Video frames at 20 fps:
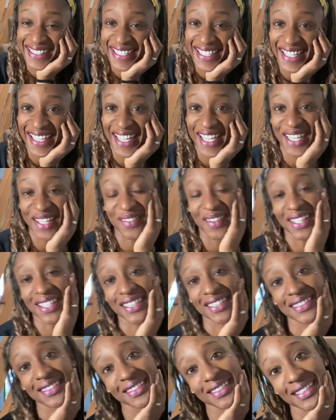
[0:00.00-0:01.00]
Anyway,
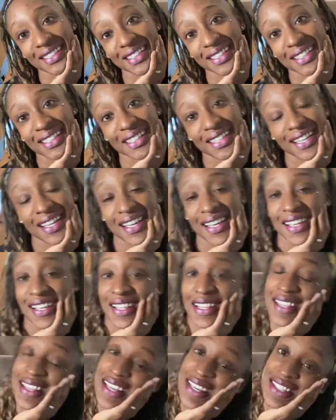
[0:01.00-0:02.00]

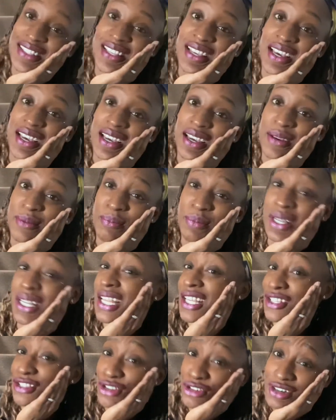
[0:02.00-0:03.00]
that's Monday
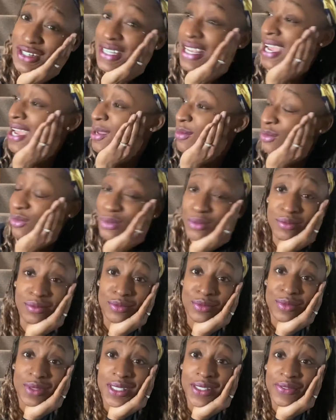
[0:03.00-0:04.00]
story time
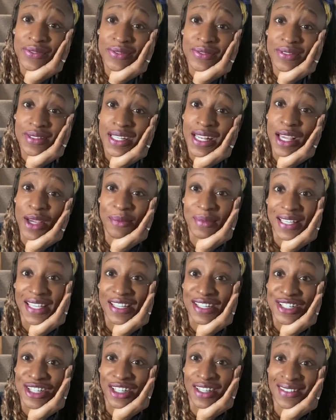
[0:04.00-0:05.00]
with Naomi
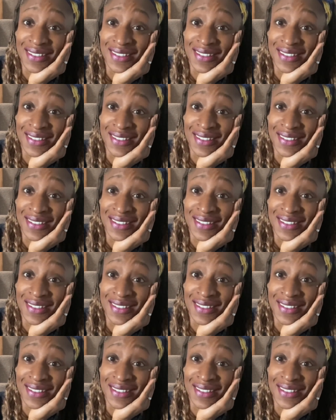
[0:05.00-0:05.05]
Keisha.